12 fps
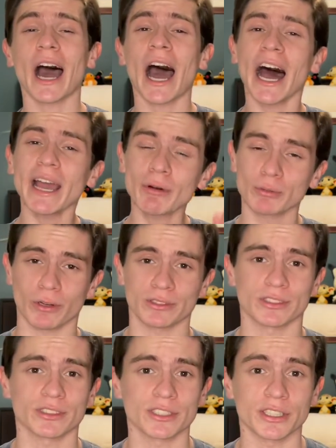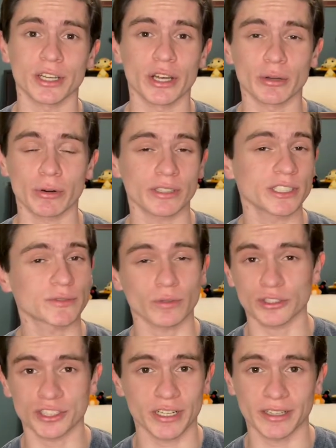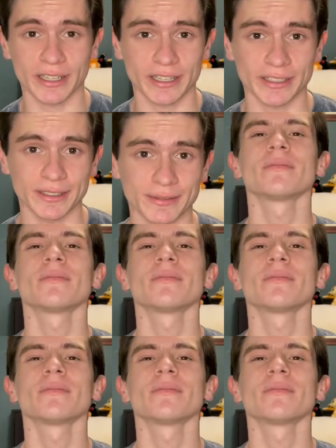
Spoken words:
I would want to see released for Gen 9.